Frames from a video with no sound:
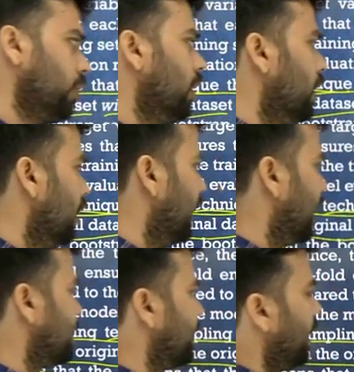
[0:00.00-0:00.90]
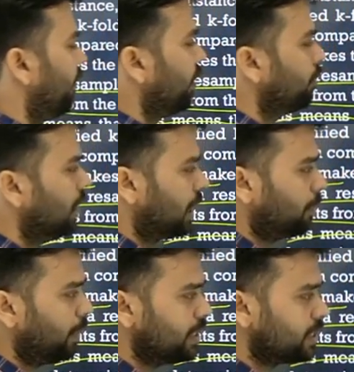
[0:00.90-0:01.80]
it is having multiple
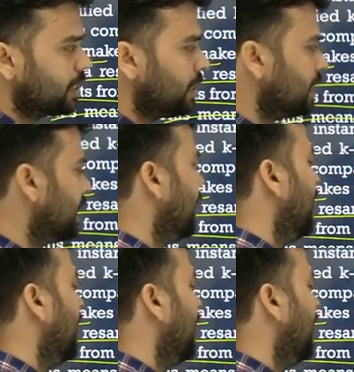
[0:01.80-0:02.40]
instances, and